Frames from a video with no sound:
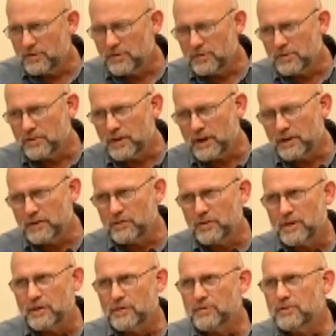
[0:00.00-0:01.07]
Jared
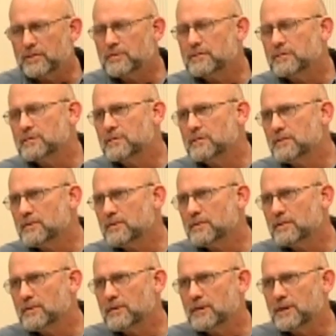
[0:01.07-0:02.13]
says
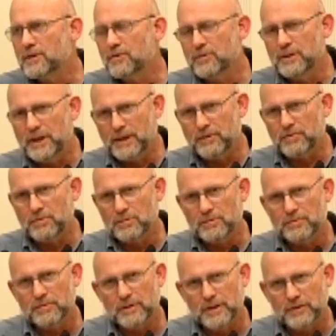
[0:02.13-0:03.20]
it is natural
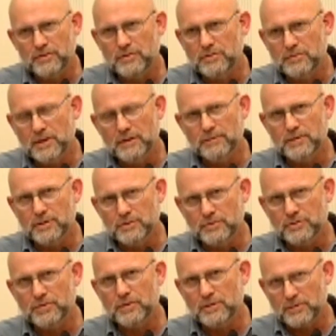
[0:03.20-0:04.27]
for us to love our own
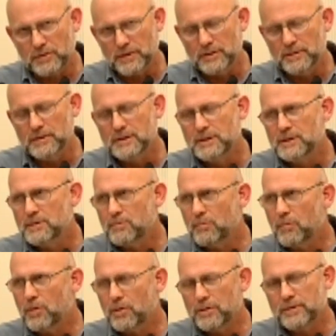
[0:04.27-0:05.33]
children
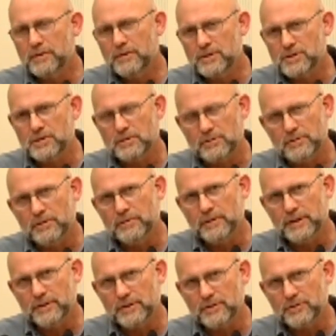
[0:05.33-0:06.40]
more than the children of
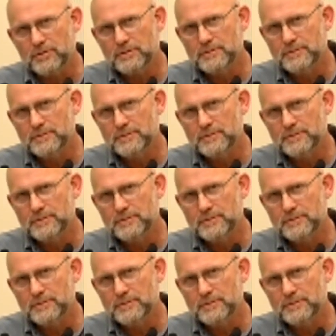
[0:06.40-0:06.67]
others.